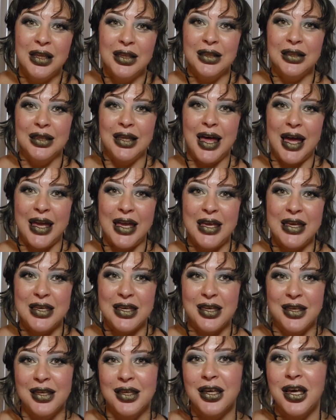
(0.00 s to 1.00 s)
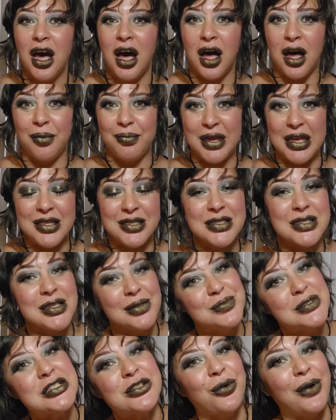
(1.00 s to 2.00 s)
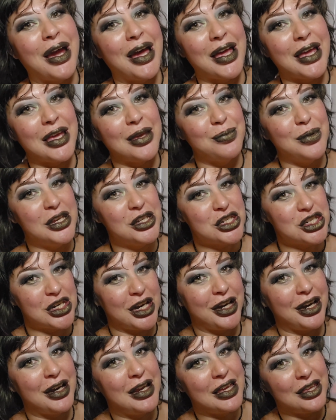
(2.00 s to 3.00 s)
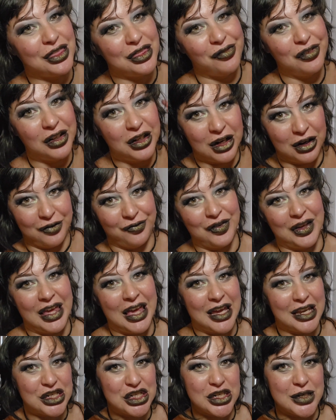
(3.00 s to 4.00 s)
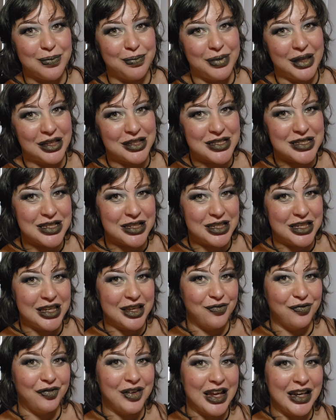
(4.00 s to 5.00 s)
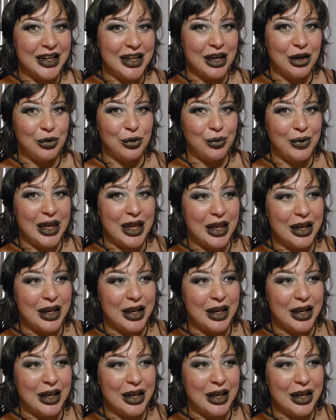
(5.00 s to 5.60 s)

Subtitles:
like, comment, subscribe, share, hit the notification bell so you can find out